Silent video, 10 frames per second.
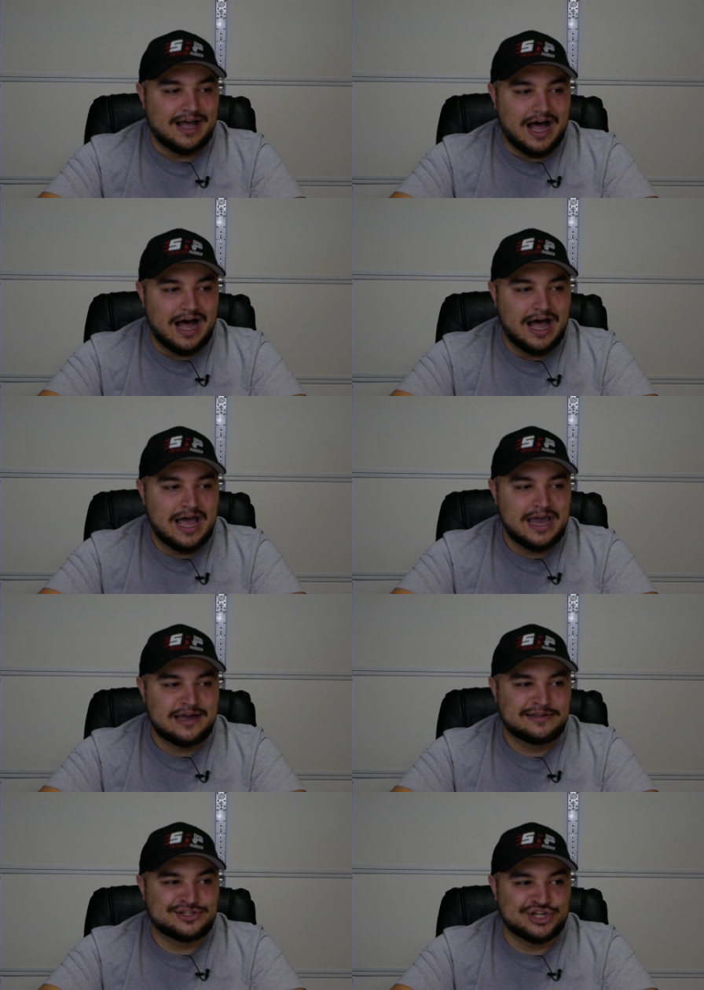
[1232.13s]

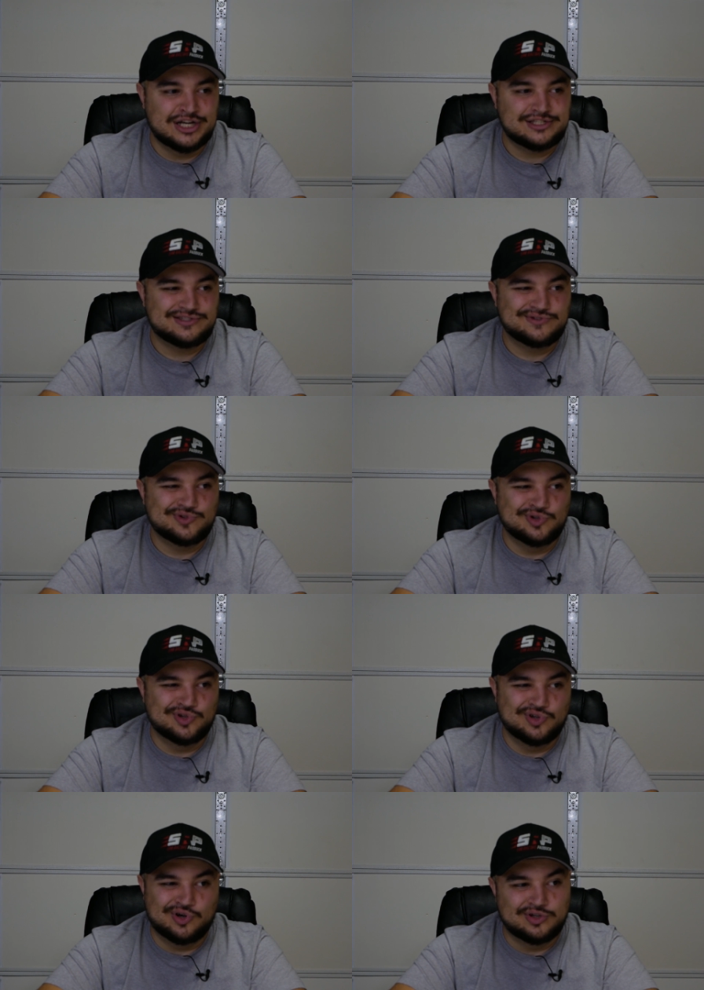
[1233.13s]
I just
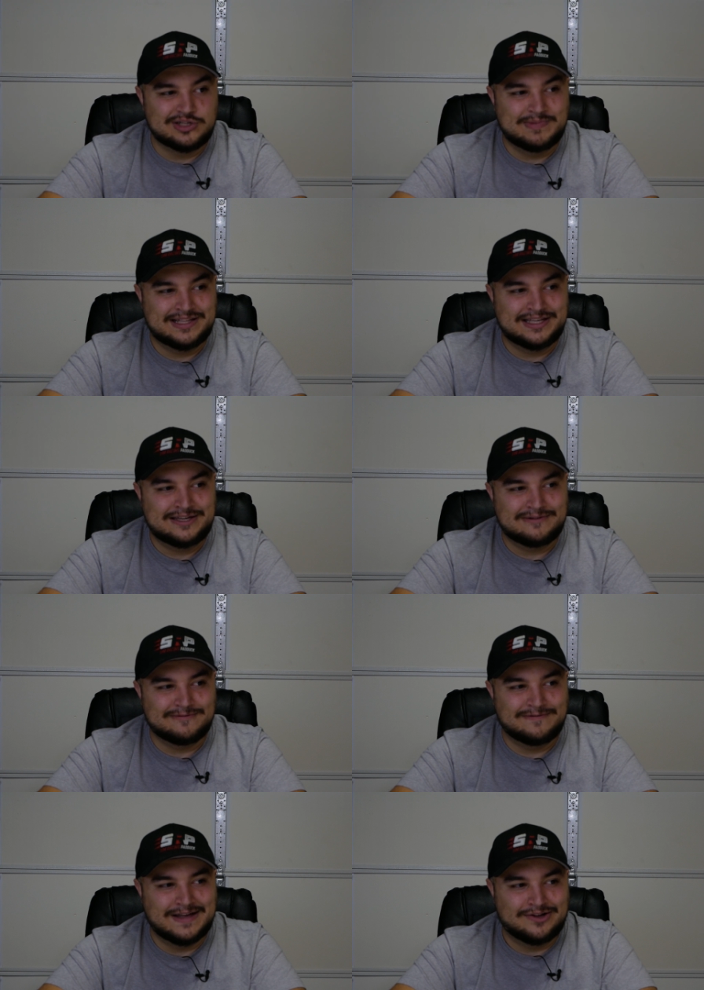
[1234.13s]
ultimately
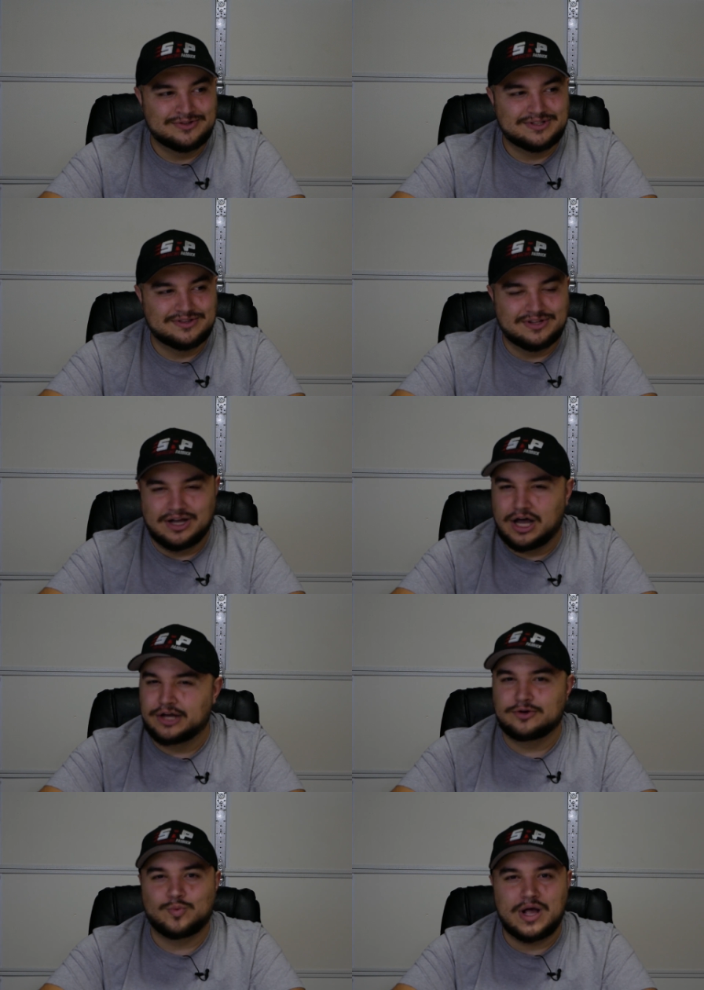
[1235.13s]
felt
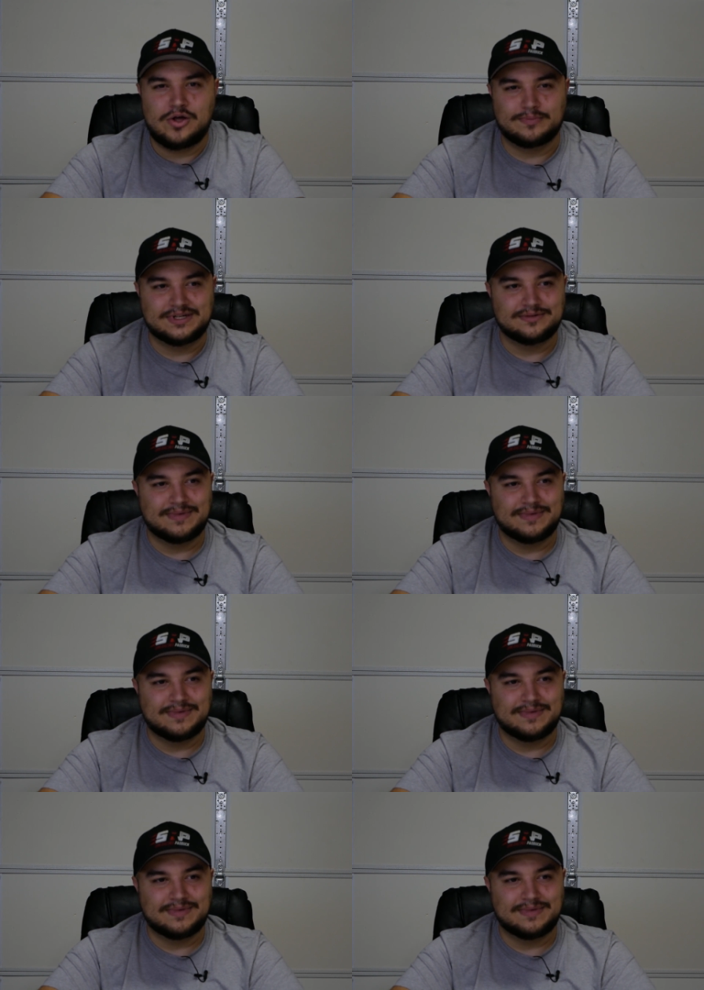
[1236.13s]
underwhelmed.